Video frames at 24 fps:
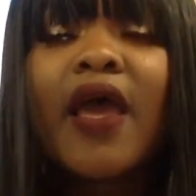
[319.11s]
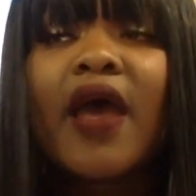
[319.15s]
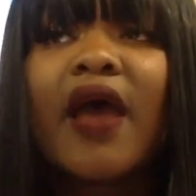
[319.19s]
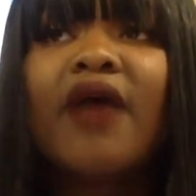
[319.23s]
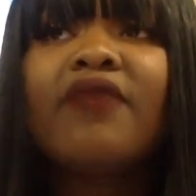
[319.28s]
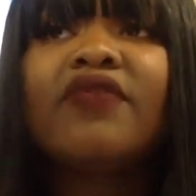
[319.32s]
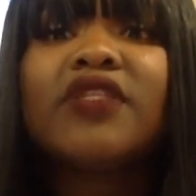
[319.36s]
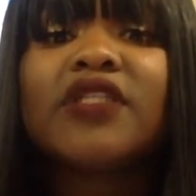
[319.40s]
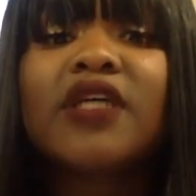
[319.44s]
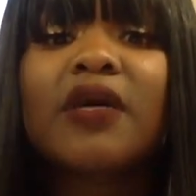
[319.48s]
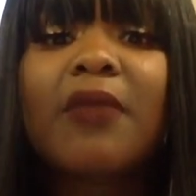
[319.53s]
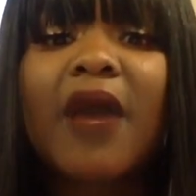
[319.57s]

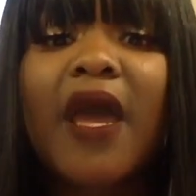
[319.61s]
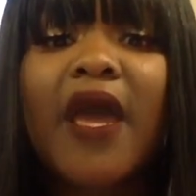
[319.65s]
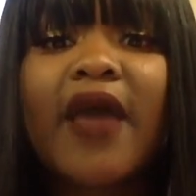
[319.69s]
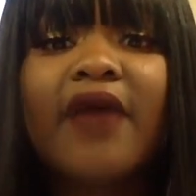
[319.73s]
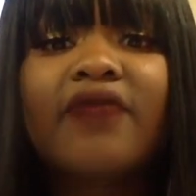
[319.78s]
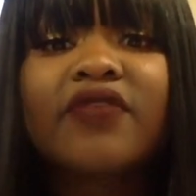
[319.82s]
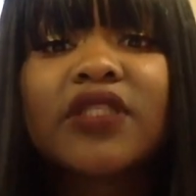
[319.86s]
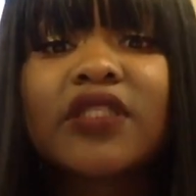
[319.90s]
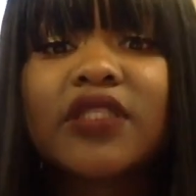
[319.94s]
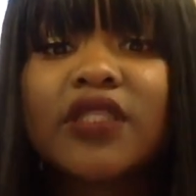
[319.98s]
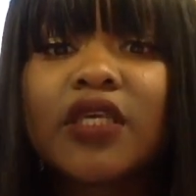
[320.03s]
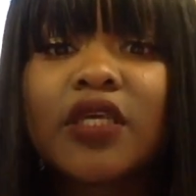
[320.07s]
every time I
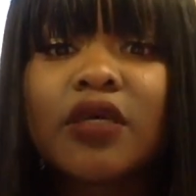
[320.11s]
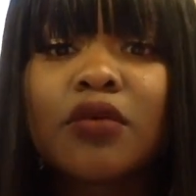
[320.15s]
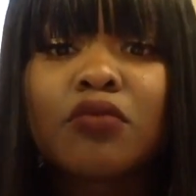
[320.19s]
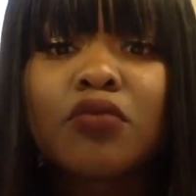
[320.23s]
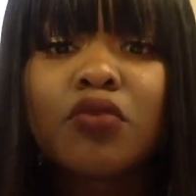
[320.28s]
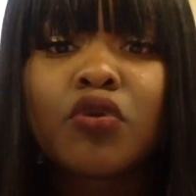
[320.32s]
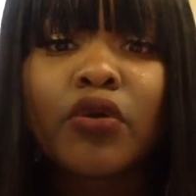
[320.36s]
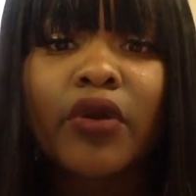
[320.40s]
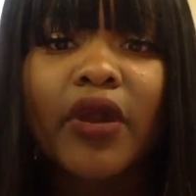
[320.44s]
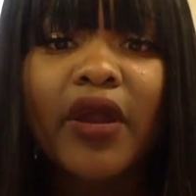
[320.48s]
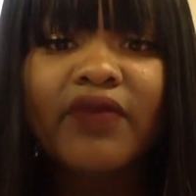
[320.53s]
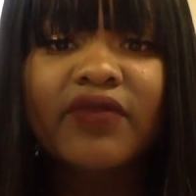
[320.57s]
have sim
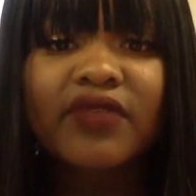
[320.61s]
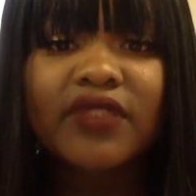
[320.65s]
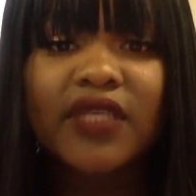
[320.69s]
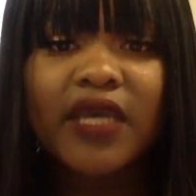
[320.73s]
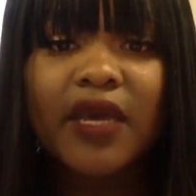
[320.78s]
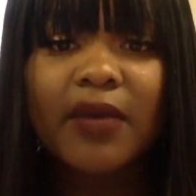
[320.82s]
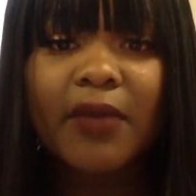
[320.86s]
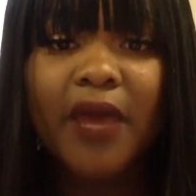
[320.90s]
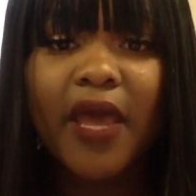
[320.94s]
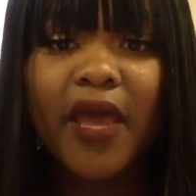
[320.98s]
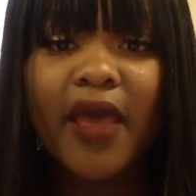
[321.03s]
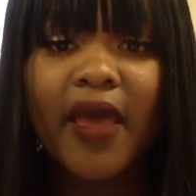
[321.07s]
or every
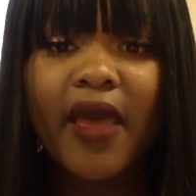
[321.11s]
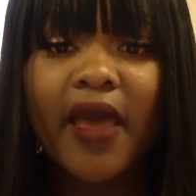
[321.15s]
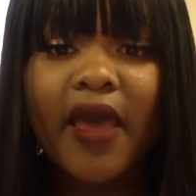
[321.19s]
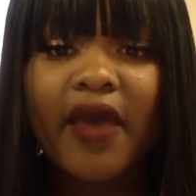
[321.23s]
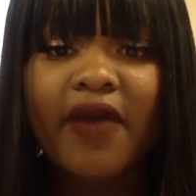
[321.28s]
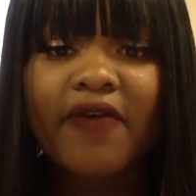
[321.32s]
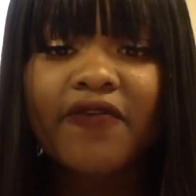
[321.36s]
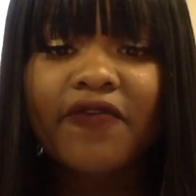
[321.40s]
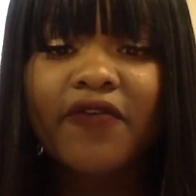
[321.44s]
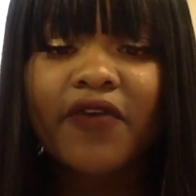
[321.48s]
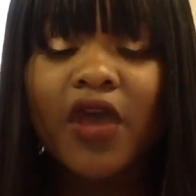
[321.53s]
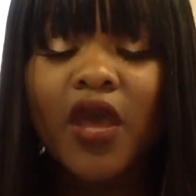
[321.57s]
time
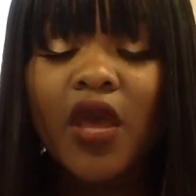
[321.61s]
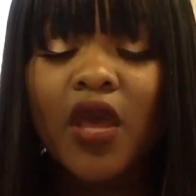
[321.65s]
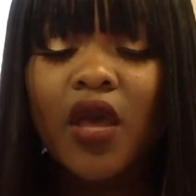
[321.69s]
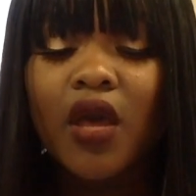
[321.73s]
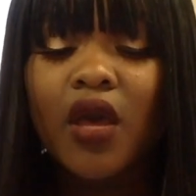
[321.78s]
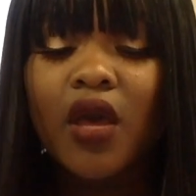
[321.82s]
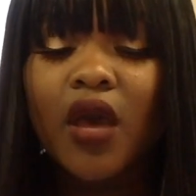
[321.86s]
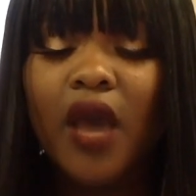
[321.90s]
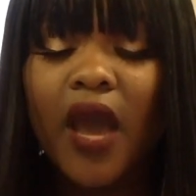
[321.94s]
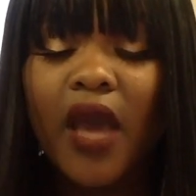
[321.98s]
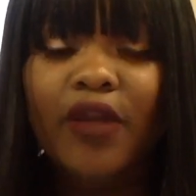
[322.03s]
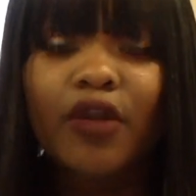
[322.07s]

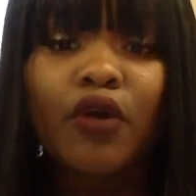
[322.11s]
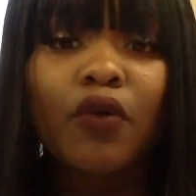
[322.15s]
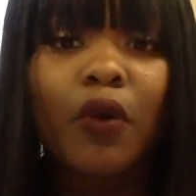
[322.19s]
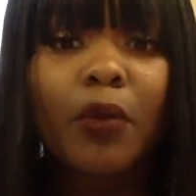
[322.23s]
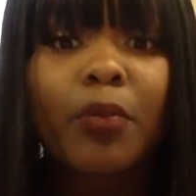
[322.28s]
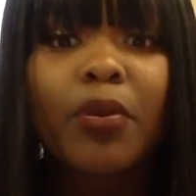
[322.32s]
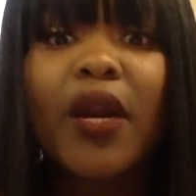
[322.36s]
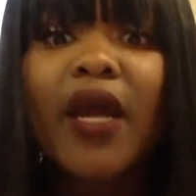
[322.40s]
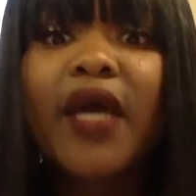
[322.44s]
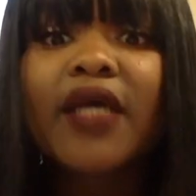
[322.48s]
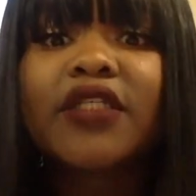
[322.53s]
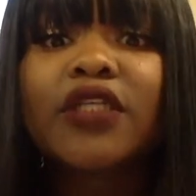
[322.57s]
I know a
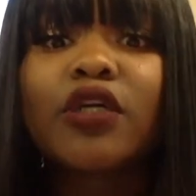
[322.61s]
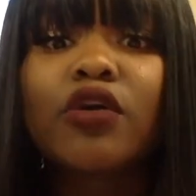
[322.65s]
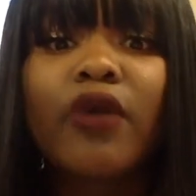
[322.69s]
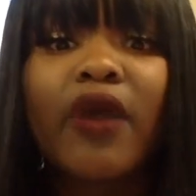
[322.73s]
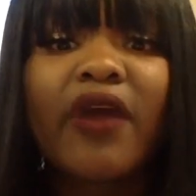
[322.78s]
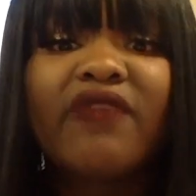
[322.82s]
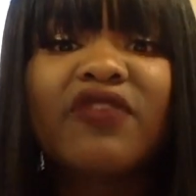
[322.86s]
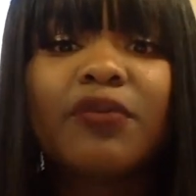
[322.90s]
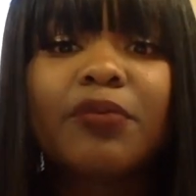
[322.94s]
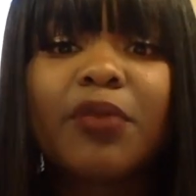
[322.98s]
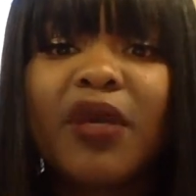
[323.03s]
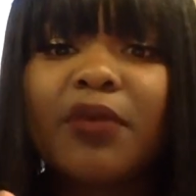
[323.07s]
project or I
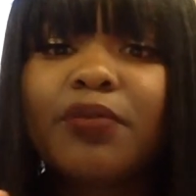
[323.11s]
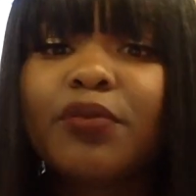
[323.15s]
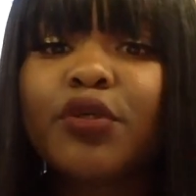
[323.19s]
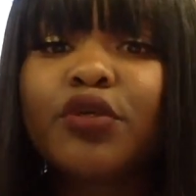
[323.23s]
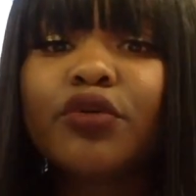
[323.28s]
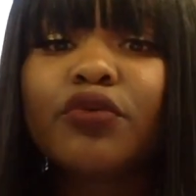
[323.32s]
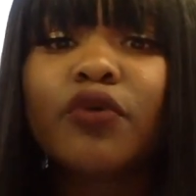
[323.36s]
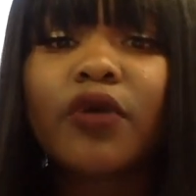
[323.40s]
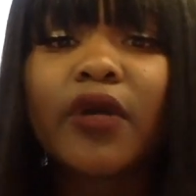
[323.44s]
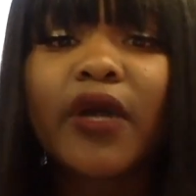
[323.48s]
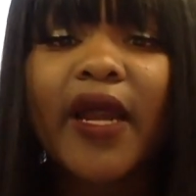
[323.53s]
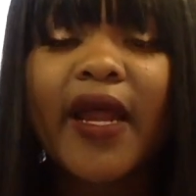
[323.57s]
have a paper
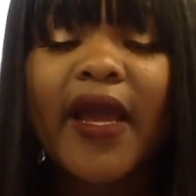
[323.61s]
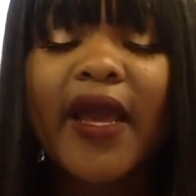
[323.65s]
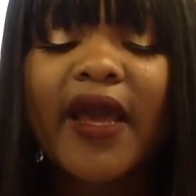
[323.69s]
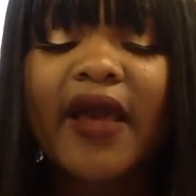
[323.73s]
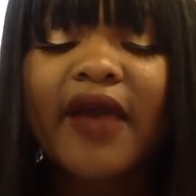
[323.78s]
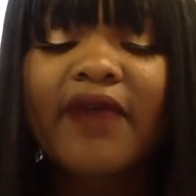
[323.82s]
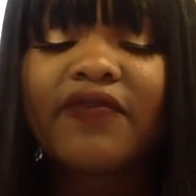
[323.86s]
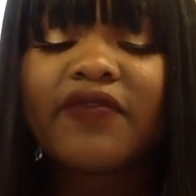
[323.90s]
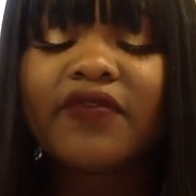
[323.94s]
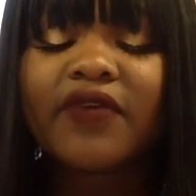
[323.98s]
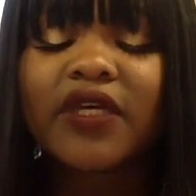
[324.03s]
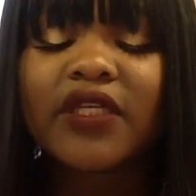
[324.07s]
due or I
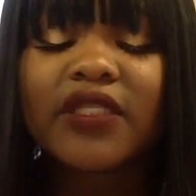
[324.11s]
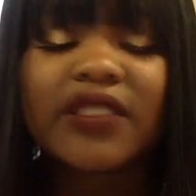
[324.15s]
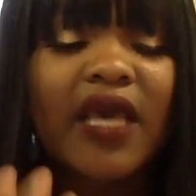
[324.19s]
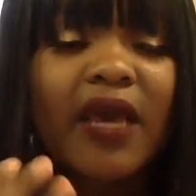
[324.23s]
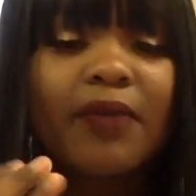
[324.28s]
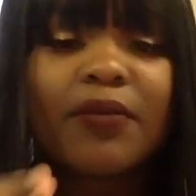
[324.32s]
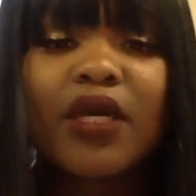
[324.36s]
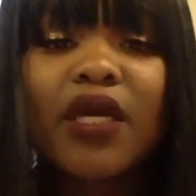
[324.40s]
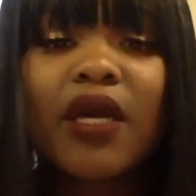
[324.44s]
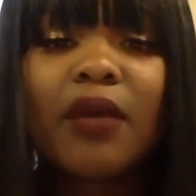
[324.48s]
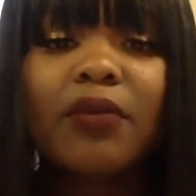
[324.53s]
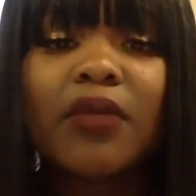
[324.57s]
have
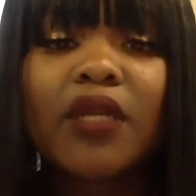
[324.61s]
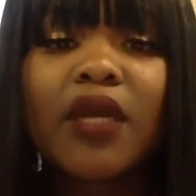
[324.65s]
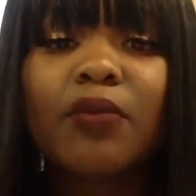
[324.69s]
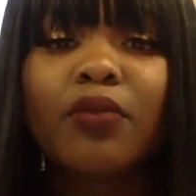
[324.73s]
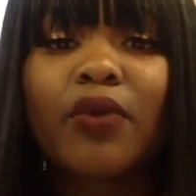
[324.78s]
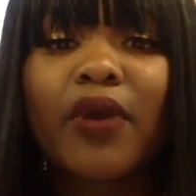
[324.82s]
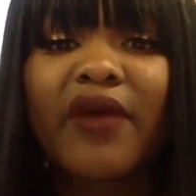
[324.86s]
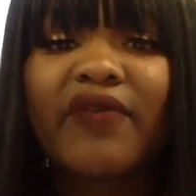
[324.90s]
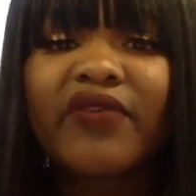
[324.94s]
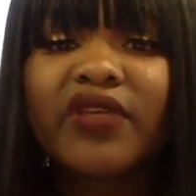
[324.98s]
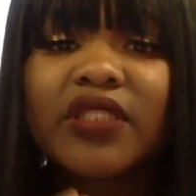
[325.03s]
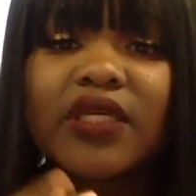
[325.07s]
assignment coming up
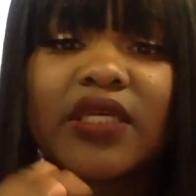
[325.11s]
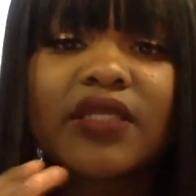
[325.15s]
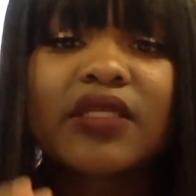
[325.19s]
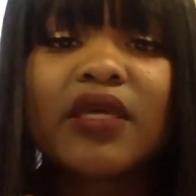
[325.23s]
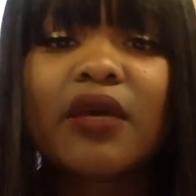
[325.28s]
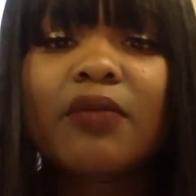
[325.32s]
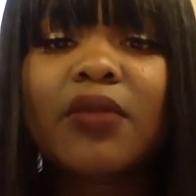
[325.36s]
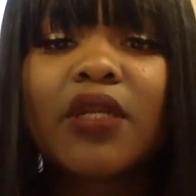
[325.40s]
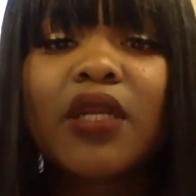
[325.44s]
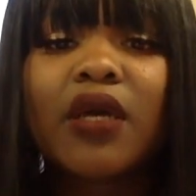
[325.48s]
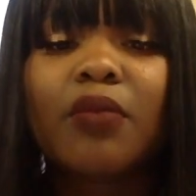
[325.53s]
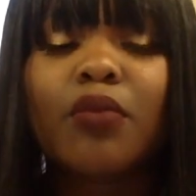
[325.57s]
or I have a test
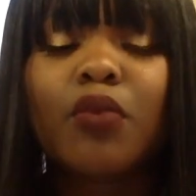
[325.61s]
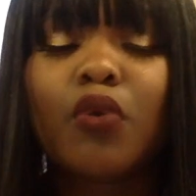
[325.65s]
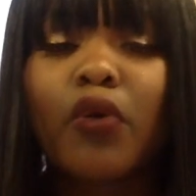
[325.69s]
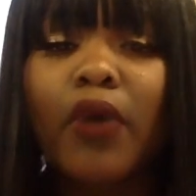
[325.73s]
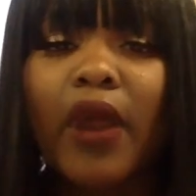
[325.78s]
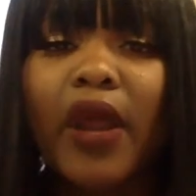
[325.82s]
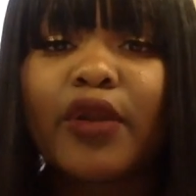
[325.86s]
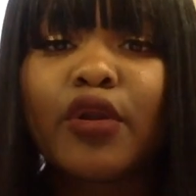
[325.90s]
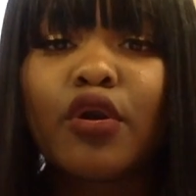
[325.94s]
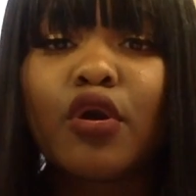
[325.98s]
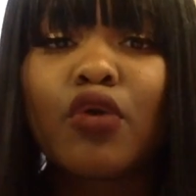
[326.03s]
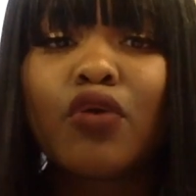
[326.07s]
coming up or
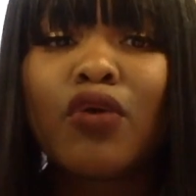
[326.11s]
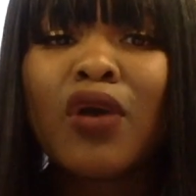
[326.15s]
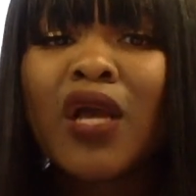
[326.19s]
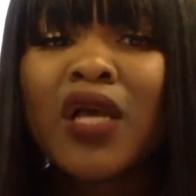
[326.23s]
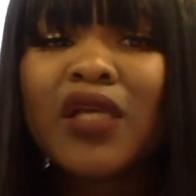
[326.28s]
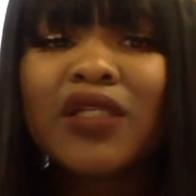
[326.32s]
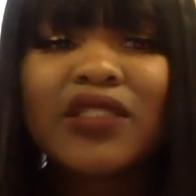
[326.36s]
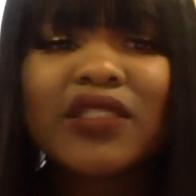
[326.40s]
I know